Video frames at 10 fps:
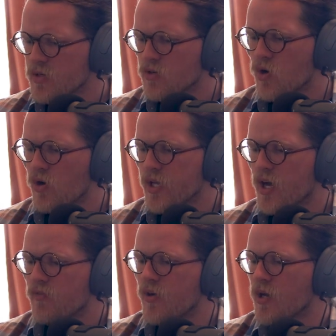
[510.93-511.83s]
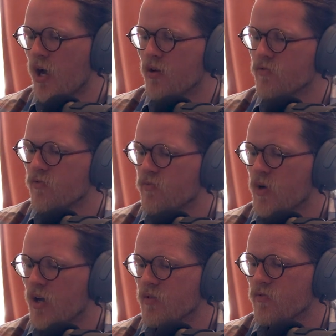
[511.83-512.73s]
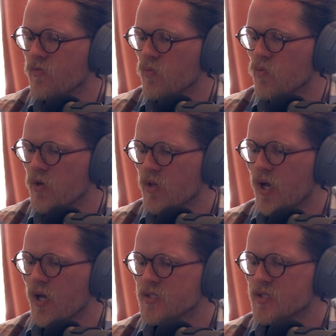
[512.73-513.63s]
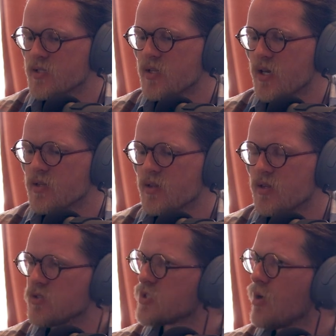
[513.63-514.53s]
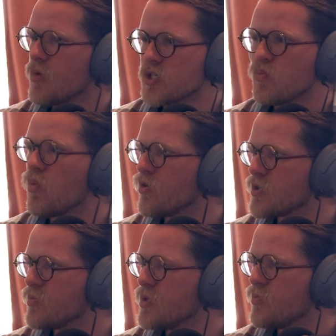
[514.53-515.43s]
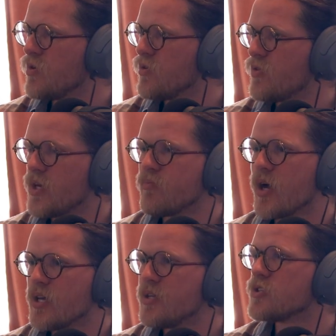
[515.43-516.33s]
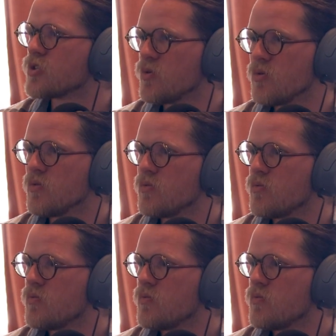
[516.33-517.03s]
Growing up, I've realized that there's so much more to people than my initial